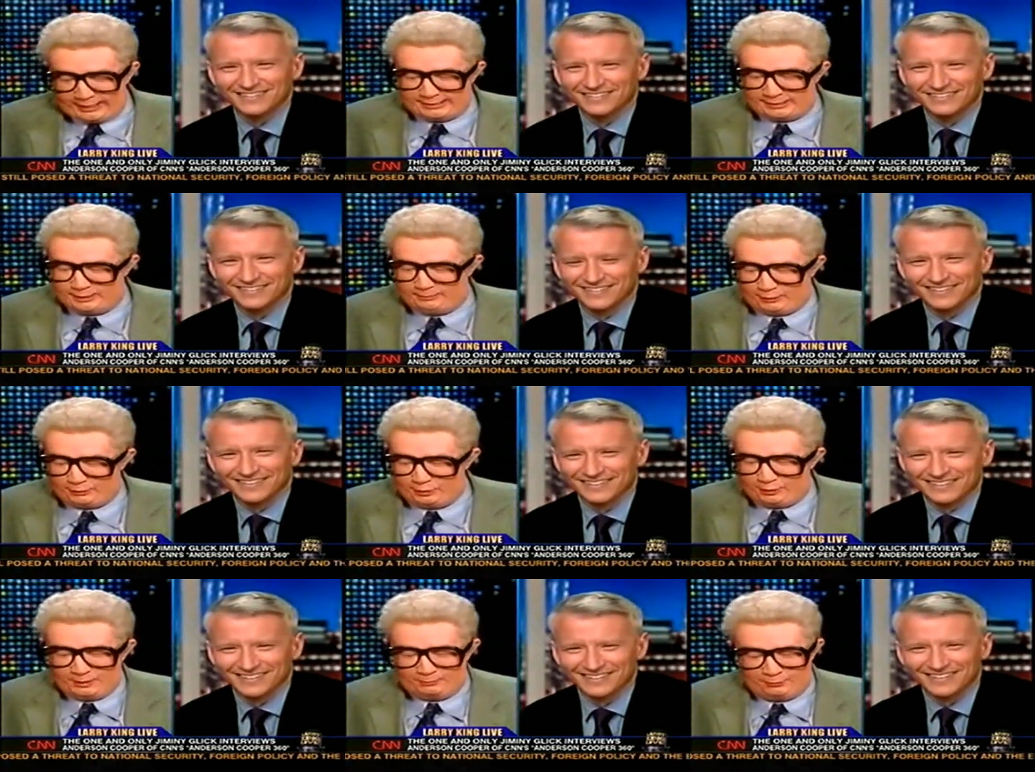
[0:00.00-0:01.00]
Speaker 1: to ask you about
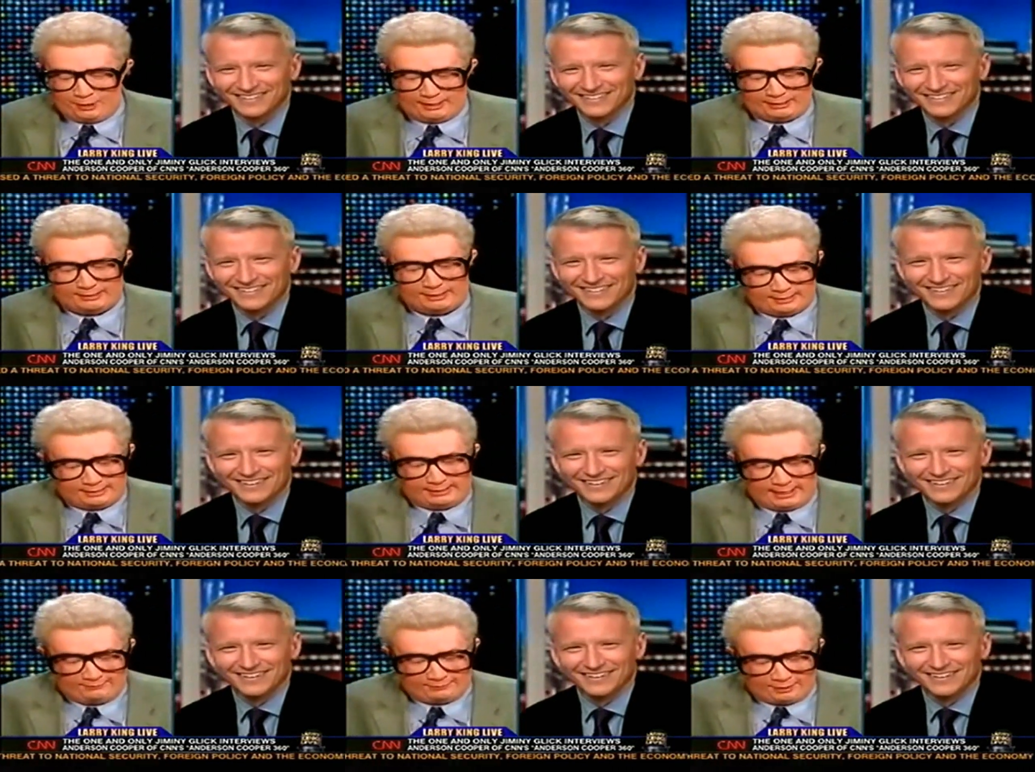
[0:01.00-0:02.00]
grooming products. I
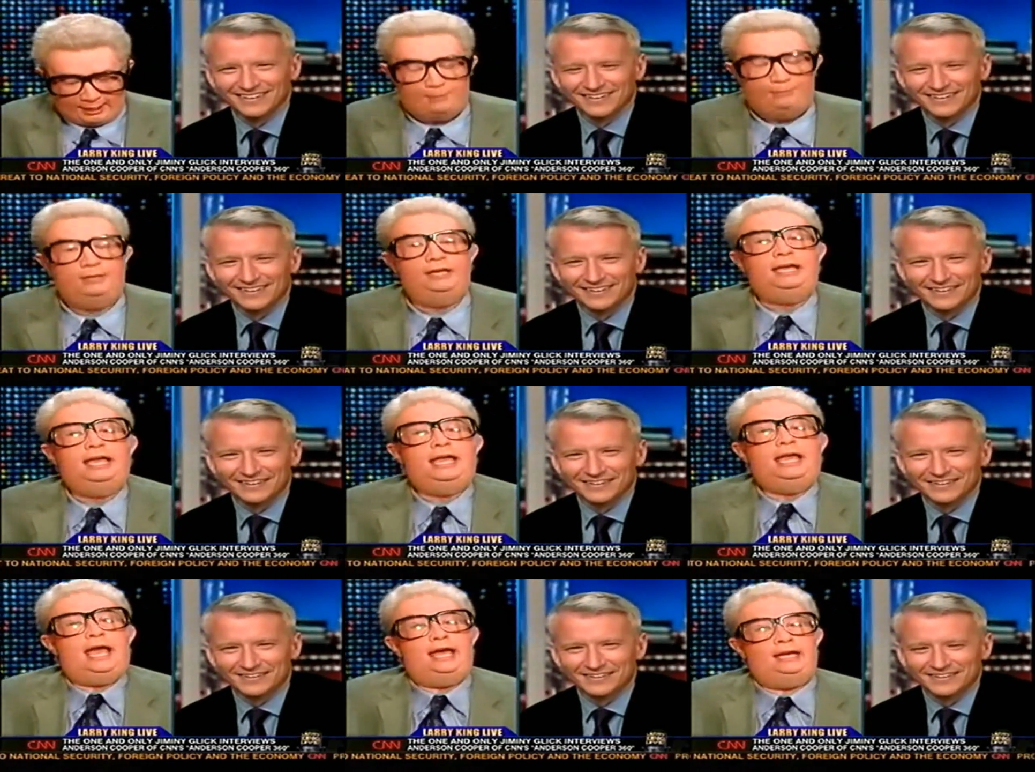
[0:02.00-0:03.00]
didn't have time.
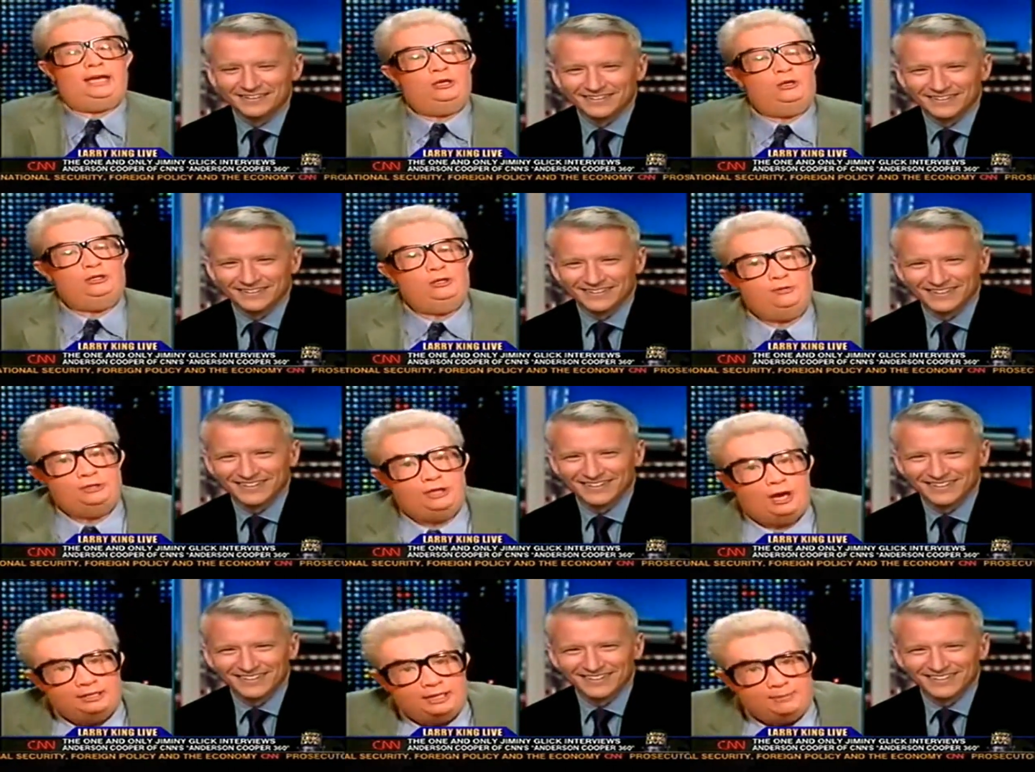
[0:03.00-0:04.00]
And I know you have a
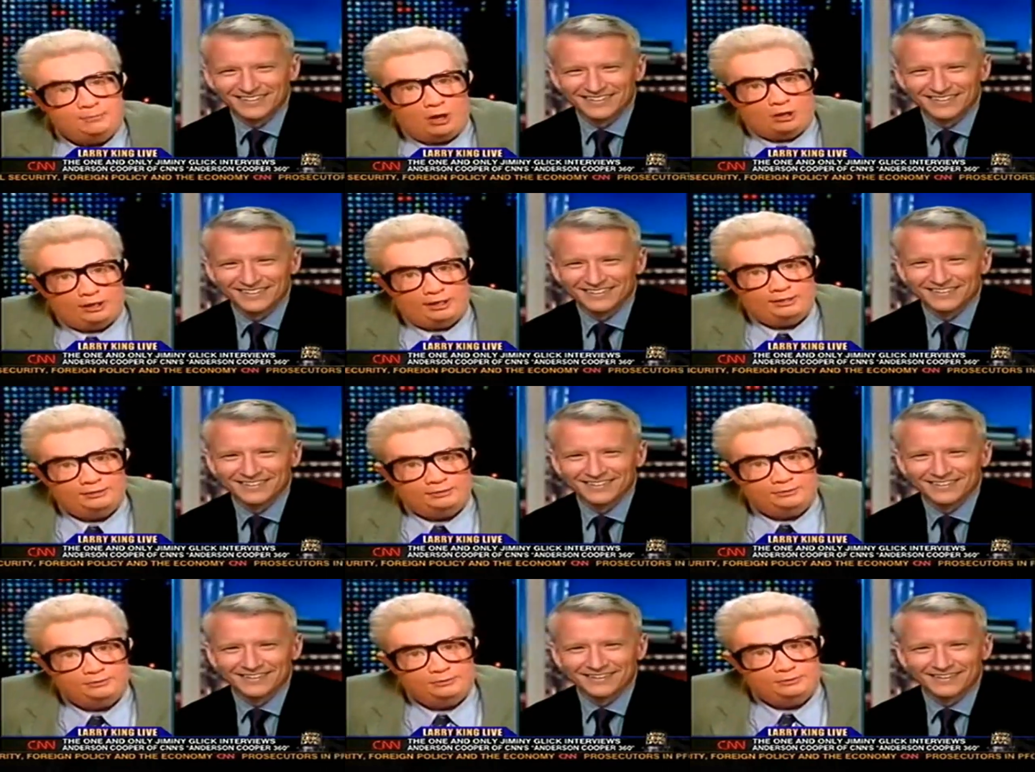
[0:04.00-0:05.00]
dog named Molly.
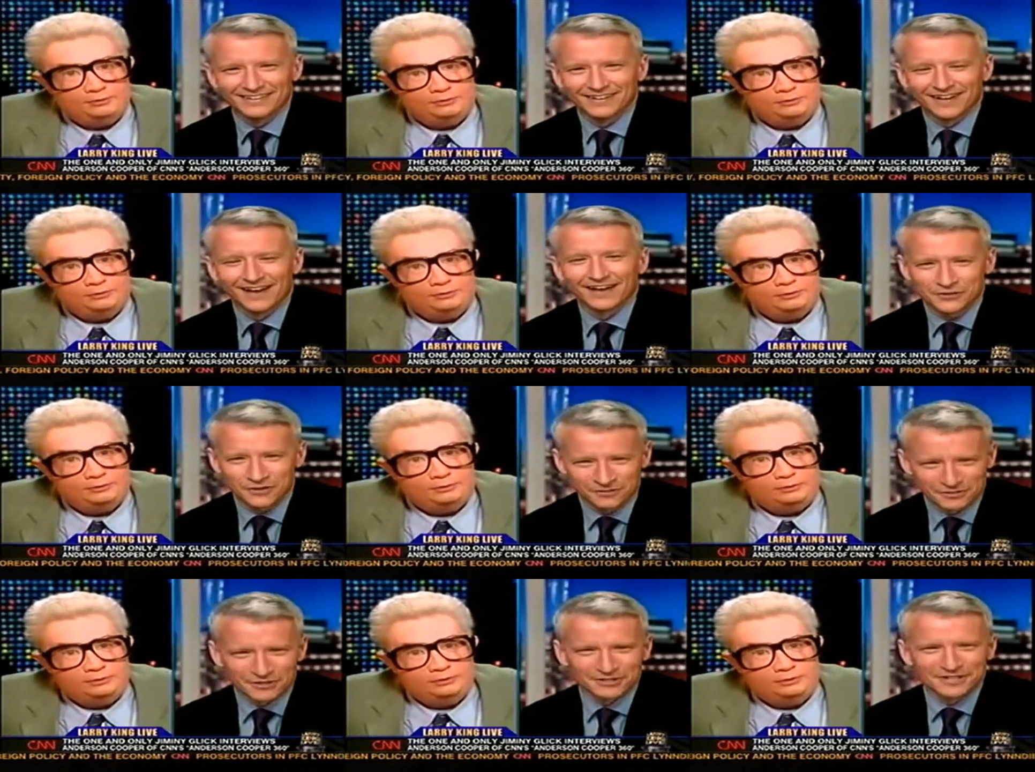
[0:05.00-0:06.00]
Speaker 2: I do have
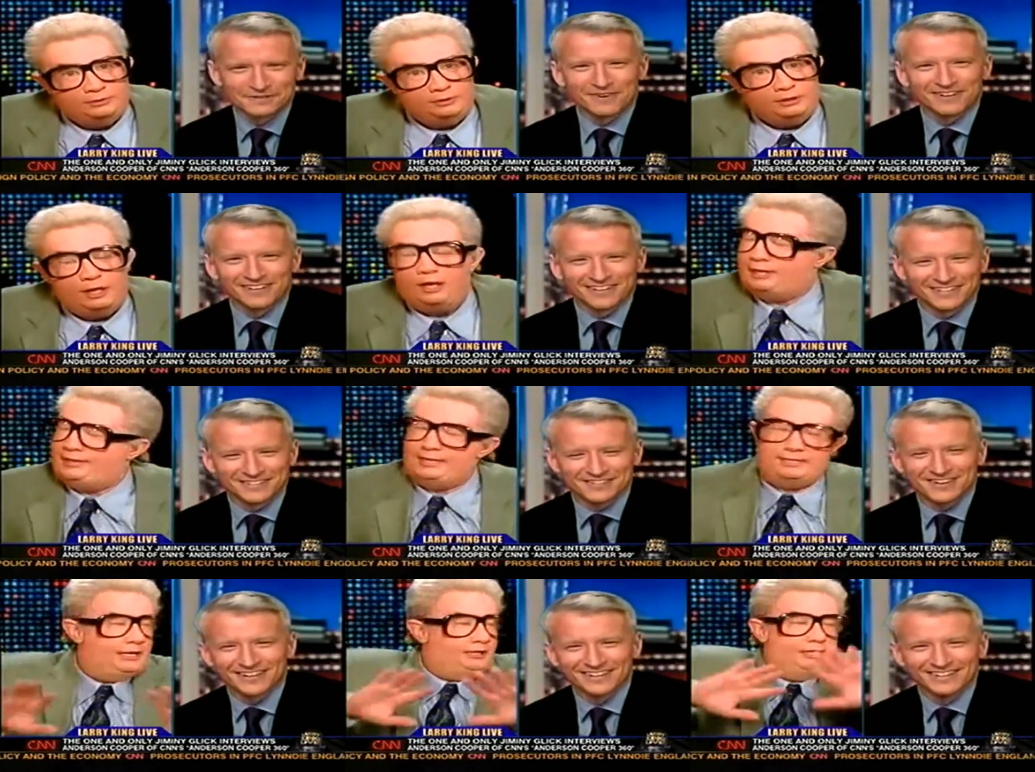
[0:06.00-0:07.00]
a dog named Molly. Okay, that's,
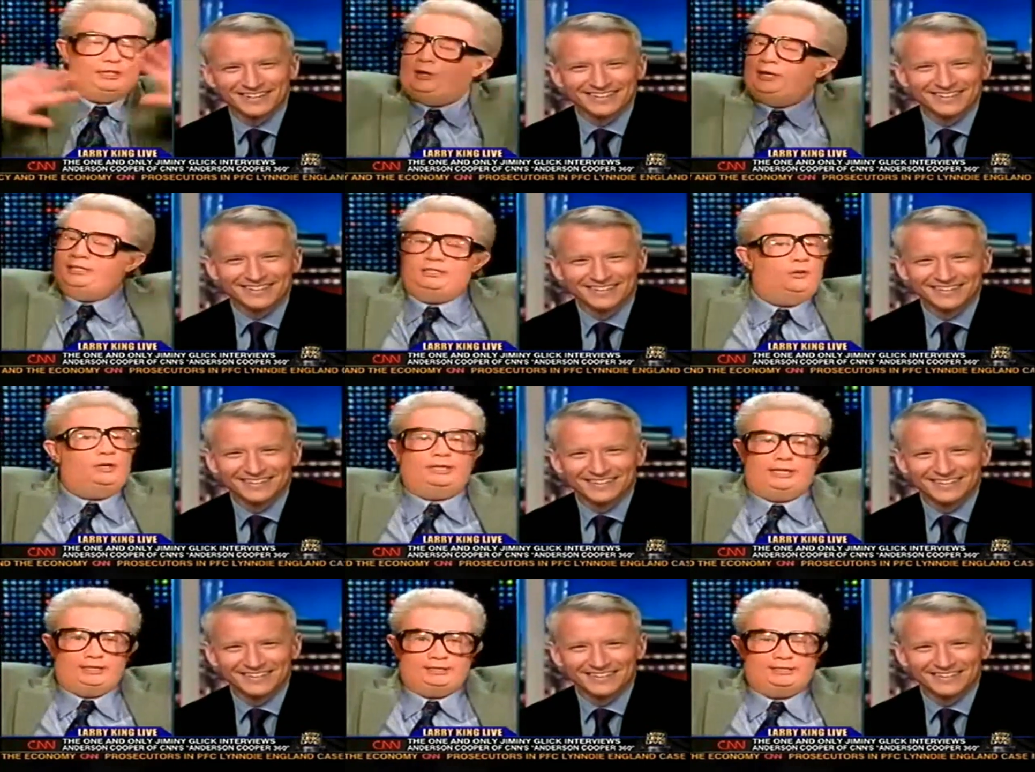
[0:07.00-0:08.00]
that's right. uh,
Speaker 1: you know what? No one
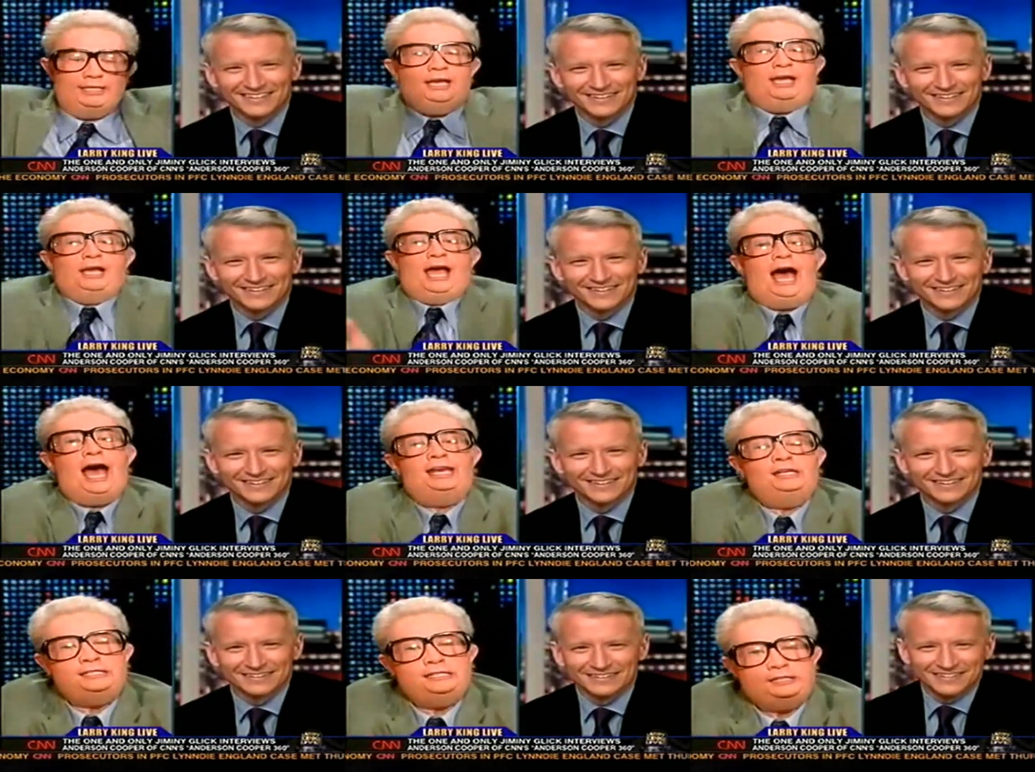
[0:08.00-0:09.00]
cares.
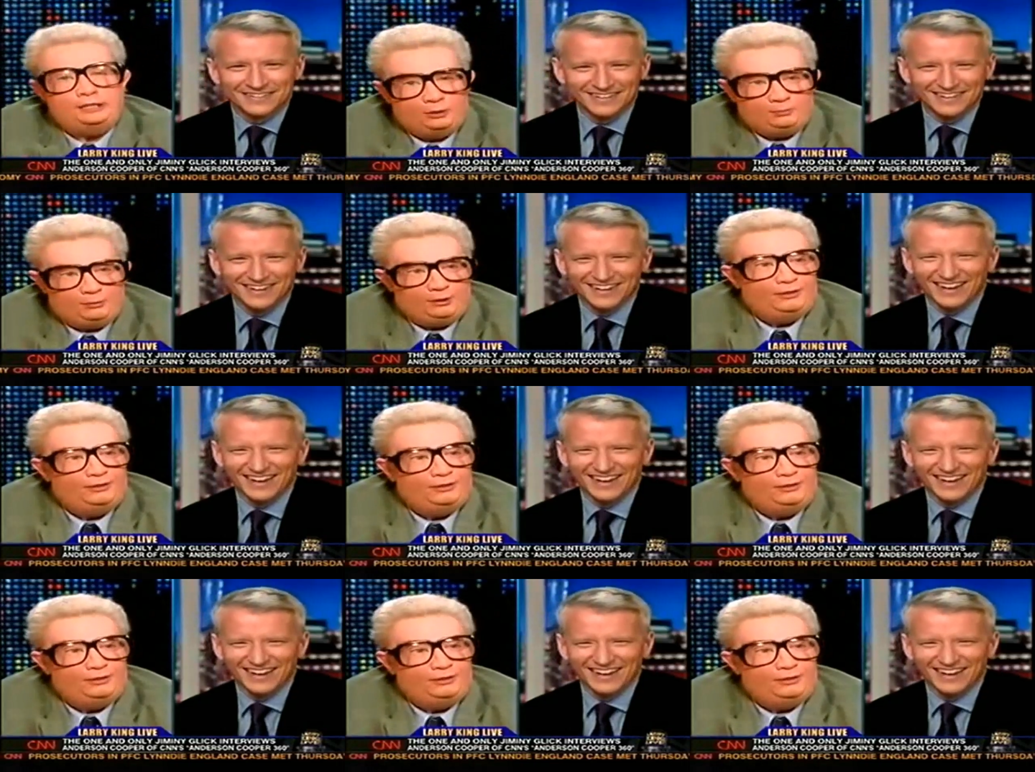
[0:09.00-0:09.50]
Anderson Cooper,